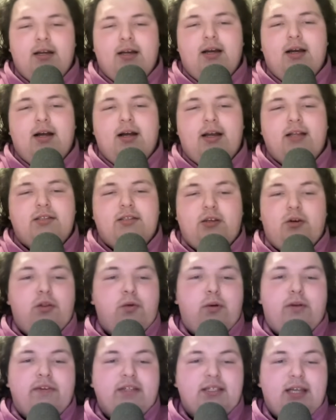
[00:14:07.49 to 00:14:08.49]
It's the
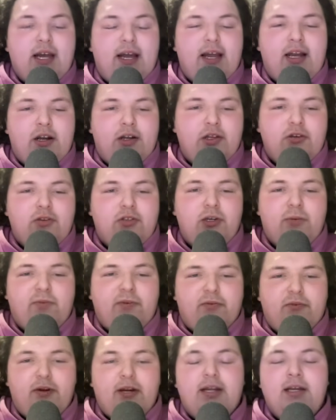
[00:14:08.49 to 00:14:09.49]
only one of its kind on YouTube
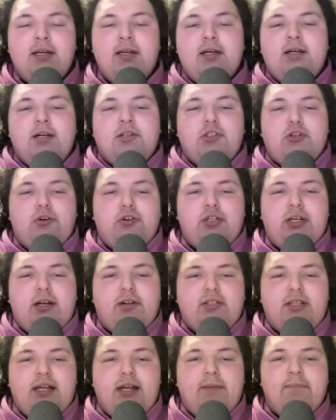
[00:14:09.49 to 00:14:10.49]
for free. So go check it
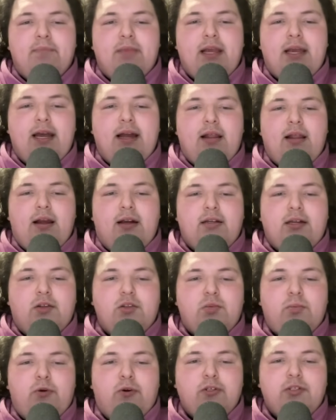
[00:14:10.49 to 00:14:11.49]
out today at Locked
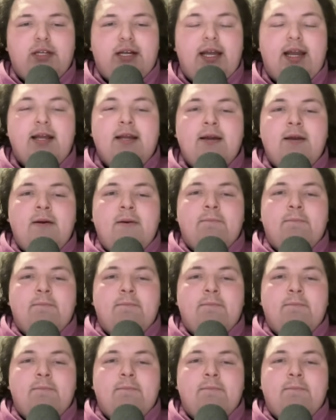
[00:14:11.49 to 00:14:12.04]
On Sports Today.